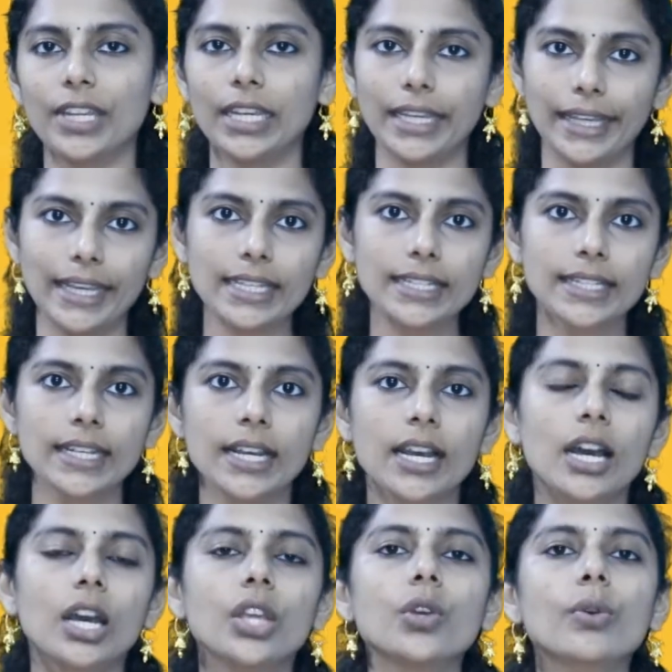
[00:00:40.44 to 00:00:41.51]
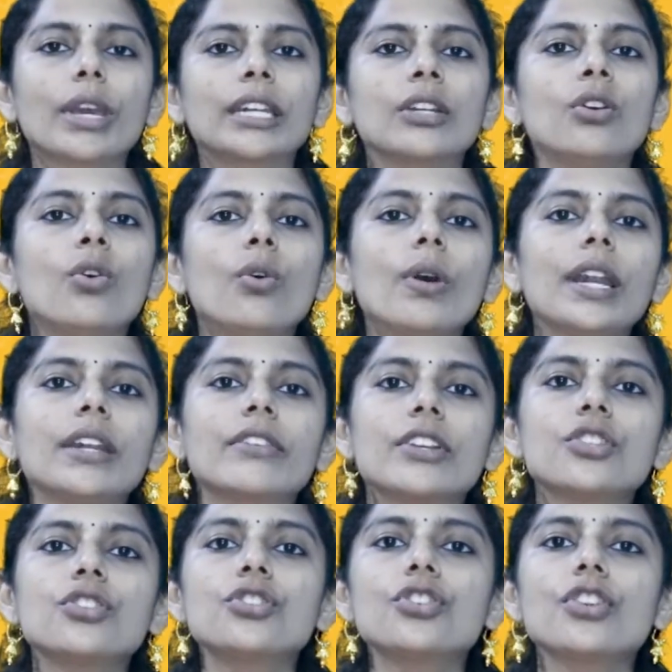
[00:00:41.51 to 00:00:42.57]
Yes, you can go and
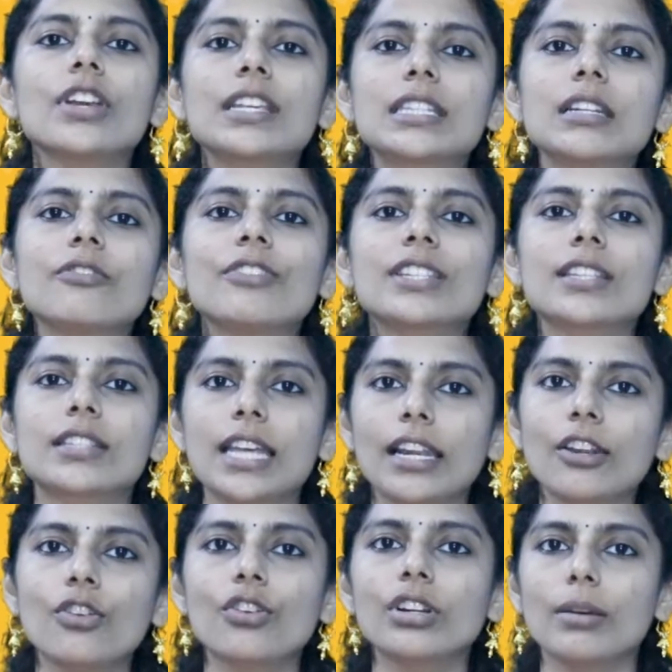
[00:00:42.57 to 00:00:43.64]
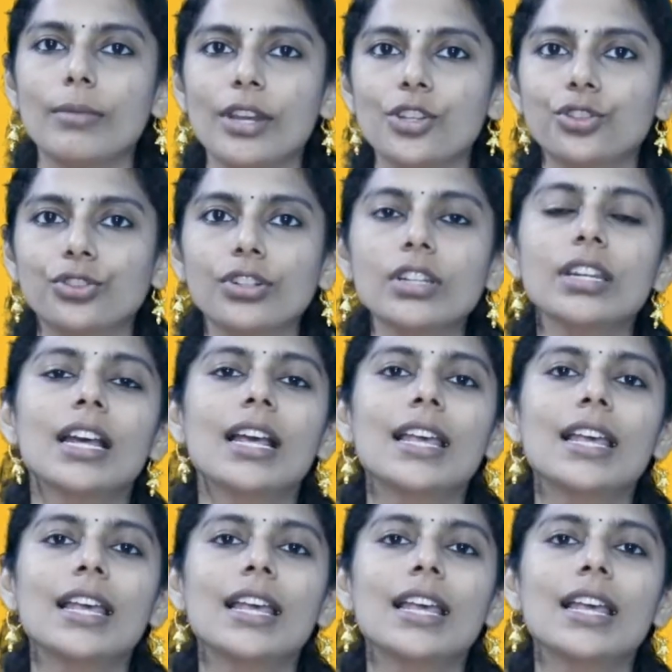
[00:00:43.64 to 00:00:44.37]
register yourself as a seller on Amazon,